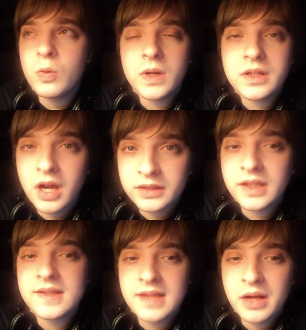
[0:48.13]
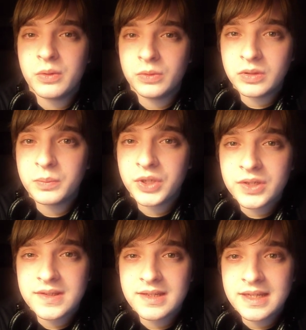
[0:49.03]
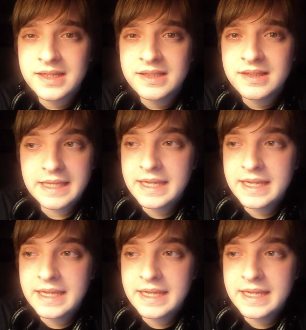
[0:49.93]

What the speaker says: regardless how old a person is.